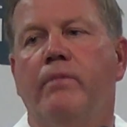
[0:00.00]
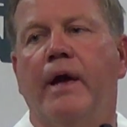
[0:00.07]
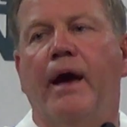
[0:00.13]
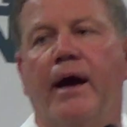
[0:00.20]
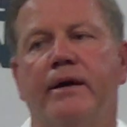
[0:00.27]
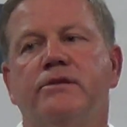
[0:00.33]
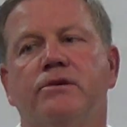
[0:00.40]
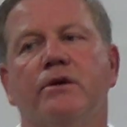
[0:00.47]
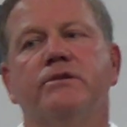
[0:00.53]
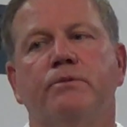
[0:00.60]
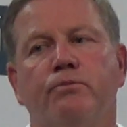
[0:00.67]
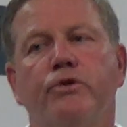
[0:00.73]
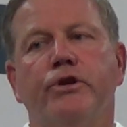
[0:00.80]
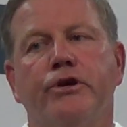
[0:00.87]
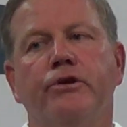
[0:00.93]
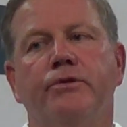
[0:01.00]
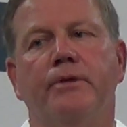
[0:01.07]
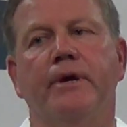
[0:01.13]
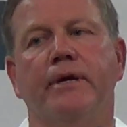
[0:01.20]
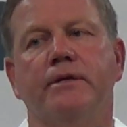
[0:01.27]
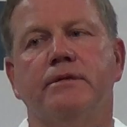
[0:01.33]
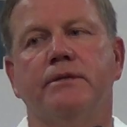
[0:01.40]
Yeah, I saw some really good
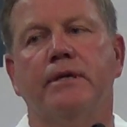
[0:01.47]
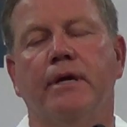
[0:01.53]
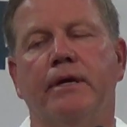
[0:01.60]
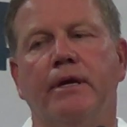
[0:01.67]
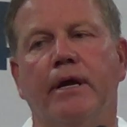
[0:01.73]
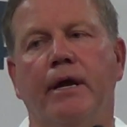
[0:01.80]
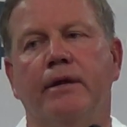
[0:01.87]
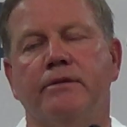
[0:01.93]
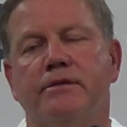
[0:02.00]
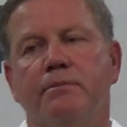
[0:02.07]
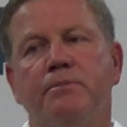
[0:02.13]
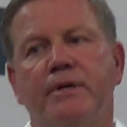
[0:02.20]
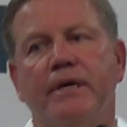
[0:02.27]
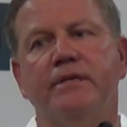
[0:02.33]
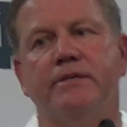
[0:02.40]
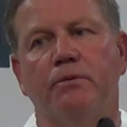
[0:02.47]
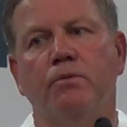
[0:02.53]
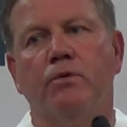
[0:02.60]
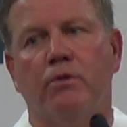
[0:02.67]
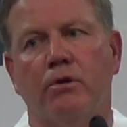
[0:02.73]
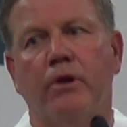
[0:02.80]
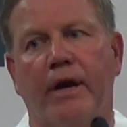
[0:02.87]
things, and some things that we
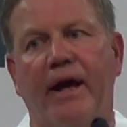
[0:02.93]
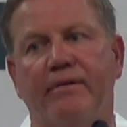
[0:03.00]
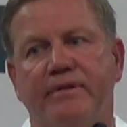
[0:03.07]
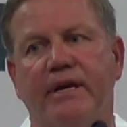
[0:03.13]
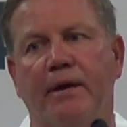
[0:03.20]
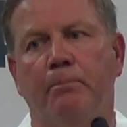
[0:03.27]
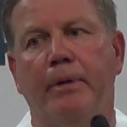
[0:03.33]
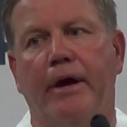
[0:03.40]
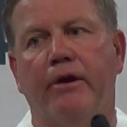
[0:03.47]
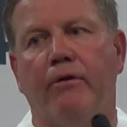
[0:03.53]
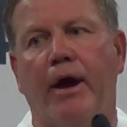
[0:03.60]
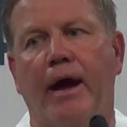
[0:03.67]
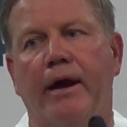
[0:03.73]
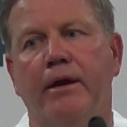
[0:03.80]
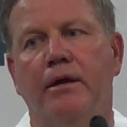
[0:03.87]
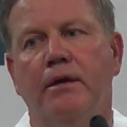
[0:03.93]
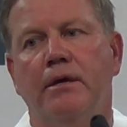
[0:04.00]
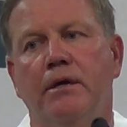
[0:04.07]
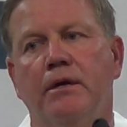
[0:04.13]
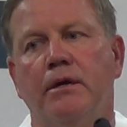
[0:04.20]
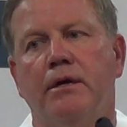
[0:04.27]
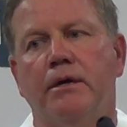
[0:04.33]
were going to have to get better at.
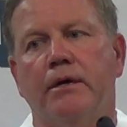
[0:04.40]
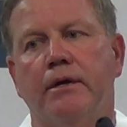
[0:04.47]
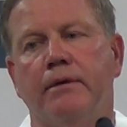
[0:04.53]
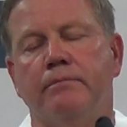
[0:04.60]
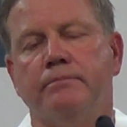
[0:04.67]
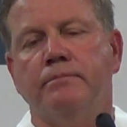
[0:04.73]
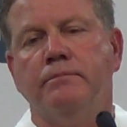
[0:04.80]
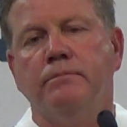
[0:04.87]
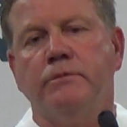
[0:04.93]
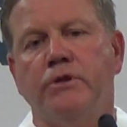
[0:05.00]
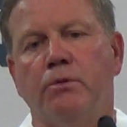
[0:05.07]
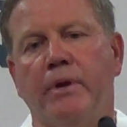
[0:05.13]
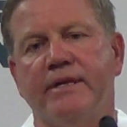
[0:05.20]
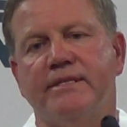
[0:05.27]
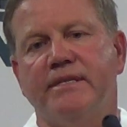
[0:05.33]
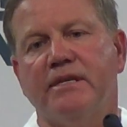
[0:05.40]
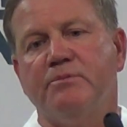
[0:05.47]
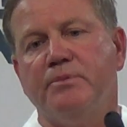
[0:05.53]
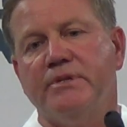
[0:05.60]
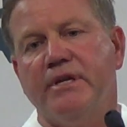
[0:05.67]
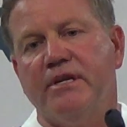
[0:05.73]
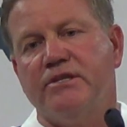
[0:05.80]
You know, we had 6
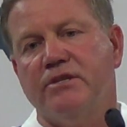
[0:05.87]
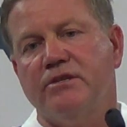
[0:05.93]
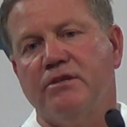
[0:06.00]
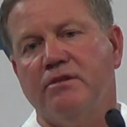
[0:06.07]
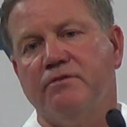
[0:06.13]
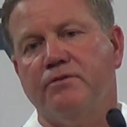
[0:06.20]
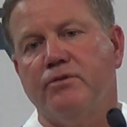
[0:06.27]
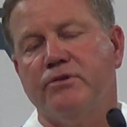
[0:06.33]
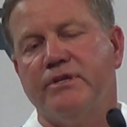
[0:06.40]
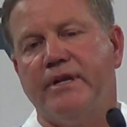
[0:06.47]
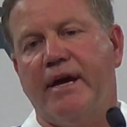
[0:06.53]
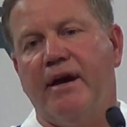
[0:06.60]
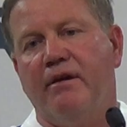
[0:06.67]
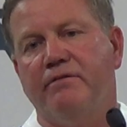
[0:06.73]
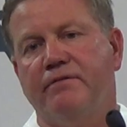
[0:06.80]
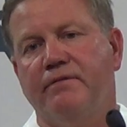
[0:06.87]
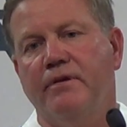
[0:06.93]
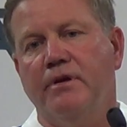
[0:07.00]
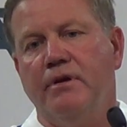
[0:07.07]
possessions in the first half,